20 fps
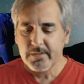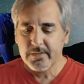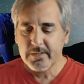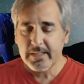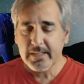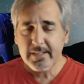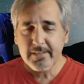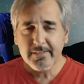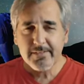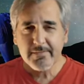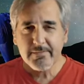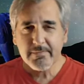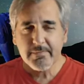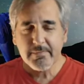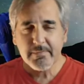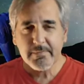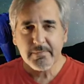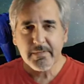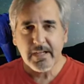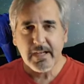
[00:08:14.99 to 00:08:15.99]
That
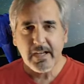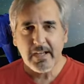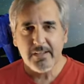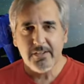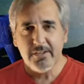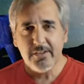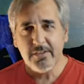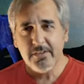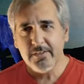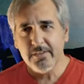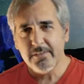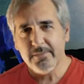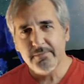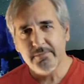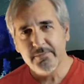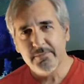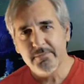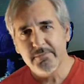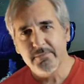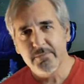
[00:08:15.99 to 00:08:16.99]
I didn't
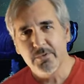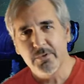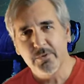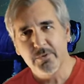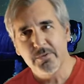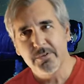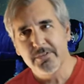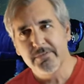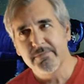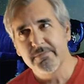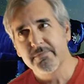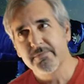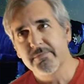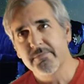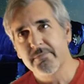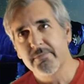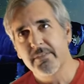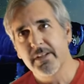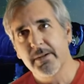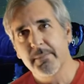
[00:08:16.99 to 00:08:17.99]
do it
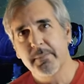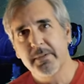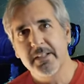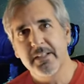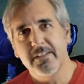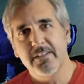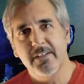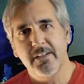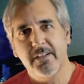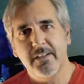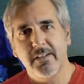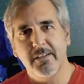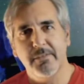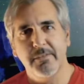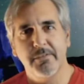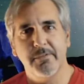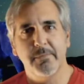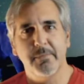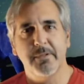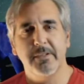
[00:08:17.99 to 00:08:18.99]
that many
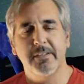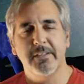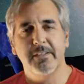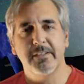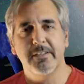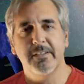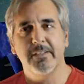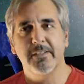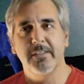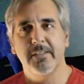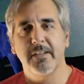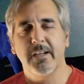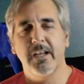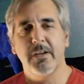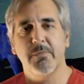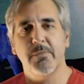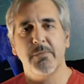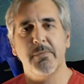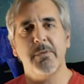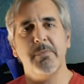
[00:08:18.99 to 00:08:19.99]
times, but I
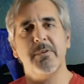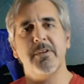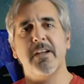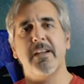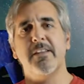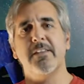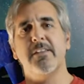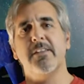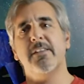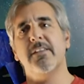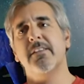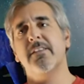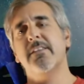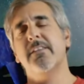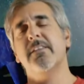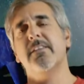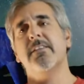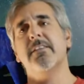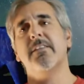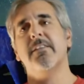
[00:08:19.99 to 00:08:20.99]
remember I did it
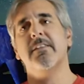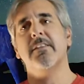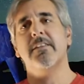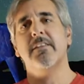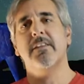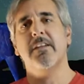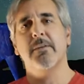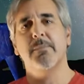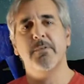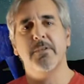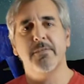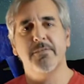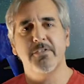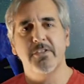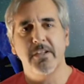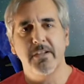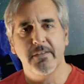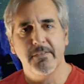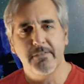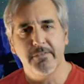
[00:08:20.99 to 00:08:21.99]
a couple of
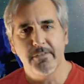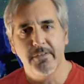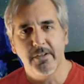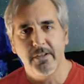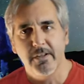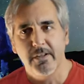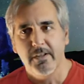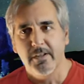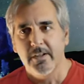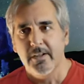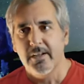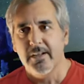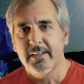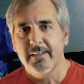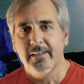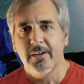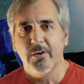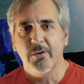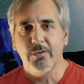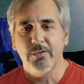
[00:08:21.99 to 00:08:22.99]
times.
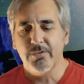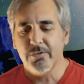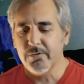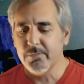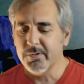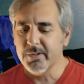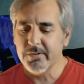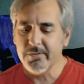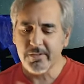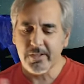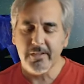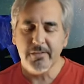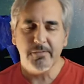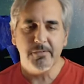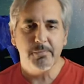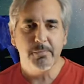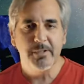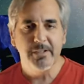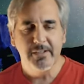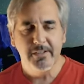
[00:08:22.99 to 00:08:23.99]
And also because
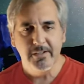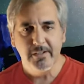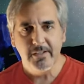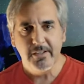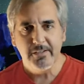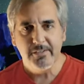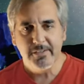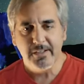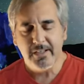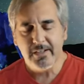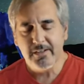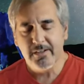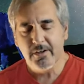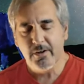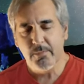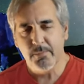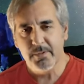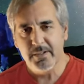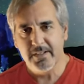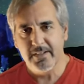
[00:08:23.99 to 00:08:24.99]
it's very, it's kind of
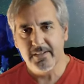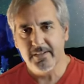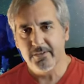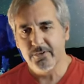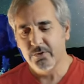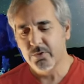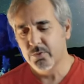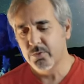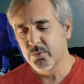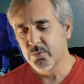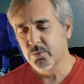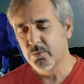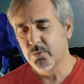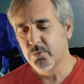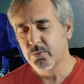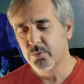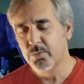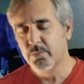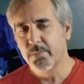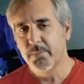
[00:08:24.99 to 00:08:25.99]
complicated
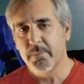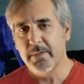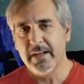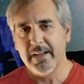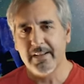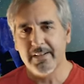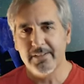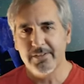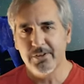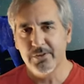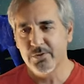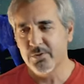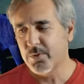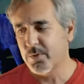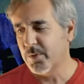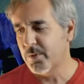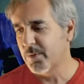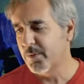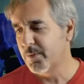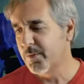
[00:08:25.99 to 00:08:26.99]
to pilot the
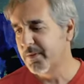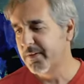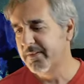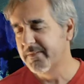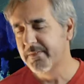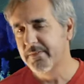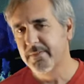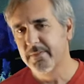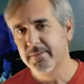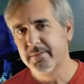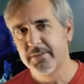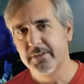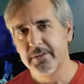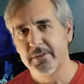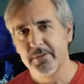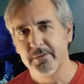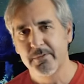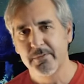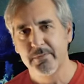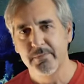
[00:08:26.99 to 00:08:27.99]
drone and, you
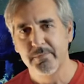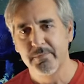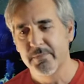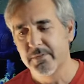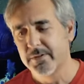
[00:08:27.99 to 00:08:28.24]
know,